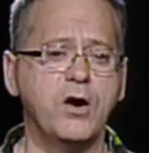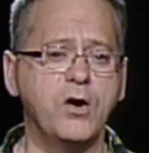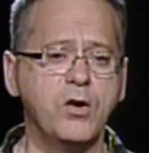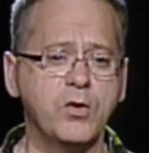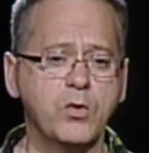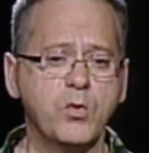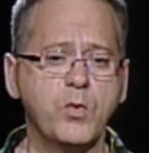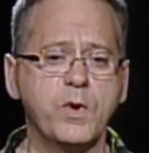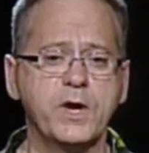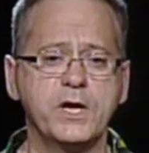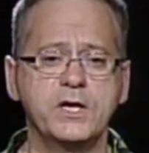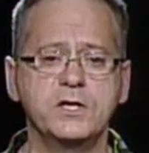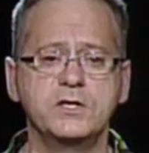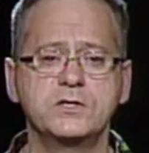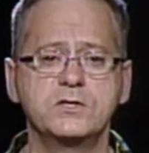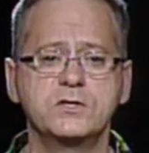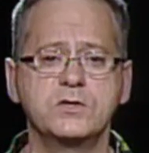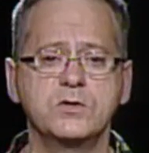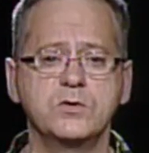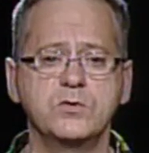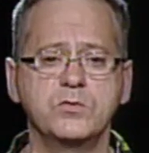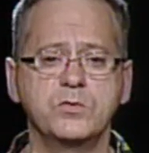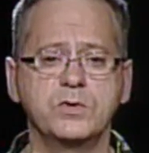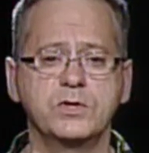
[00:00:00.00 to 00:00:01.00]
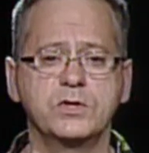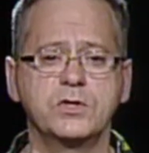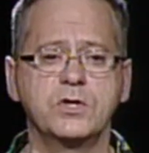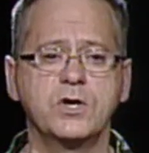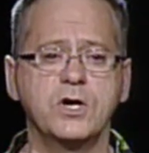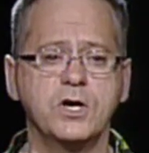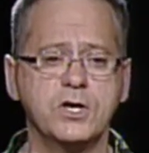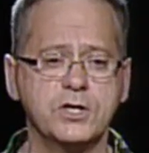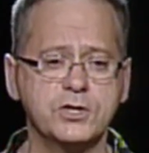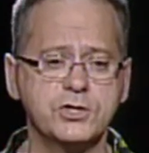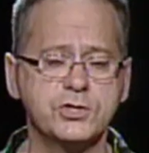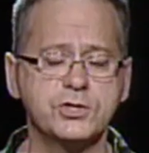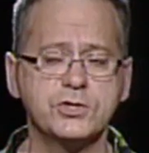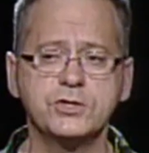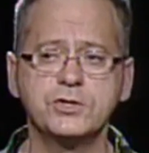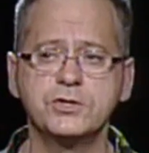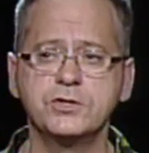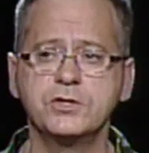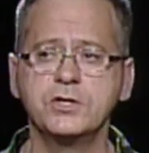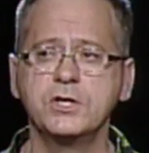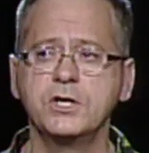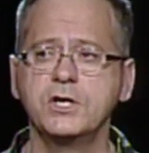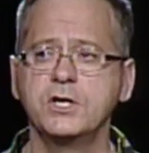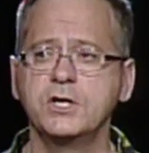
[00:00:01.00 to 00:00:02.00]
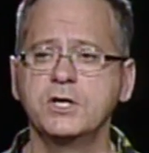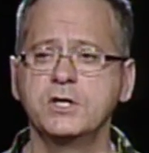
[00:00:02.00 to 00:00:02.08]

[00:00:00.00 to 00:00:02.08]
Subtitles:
always with caution,